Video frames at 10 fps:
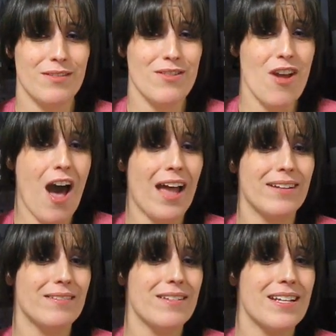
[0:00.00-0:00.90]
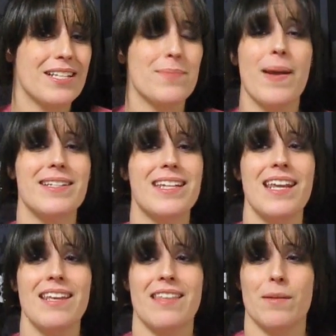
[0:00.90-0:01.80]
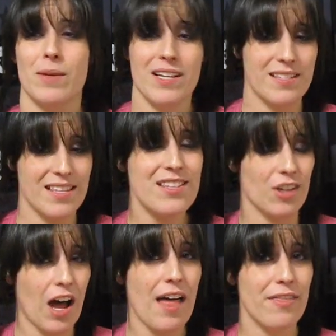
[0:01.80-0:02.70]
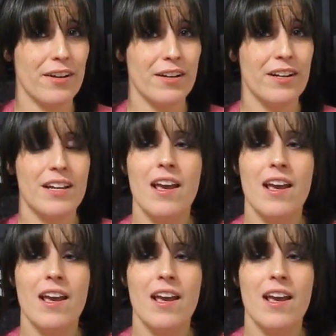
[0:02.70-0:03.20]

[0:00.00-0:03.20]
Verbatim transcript: not expecting anything, because this author